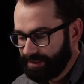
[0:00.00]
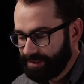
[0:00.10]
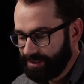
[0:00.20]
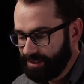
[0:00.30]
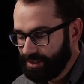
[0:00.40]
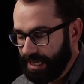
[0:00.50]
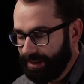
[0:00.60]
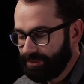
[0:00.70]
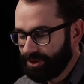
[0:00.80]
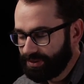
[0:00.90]
So you
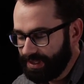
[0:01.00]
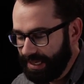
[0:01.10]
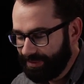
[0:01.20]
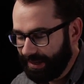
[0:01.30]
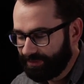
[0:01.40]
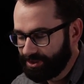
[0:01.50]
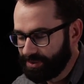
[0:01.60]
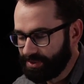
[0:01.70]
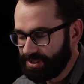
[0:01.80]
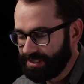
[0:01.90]
named your team after
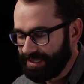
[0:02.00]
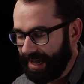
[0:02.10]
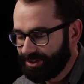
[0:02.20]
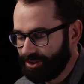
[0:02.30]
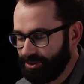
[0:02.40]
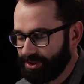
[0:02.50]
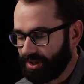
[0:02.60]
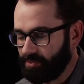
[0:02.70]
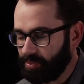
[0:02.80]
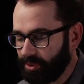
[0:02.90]
some statues on
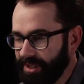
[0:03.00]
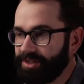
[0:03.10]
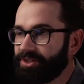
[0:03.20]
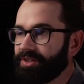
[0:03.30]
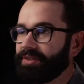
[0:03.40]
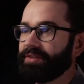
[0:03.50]
a bridge?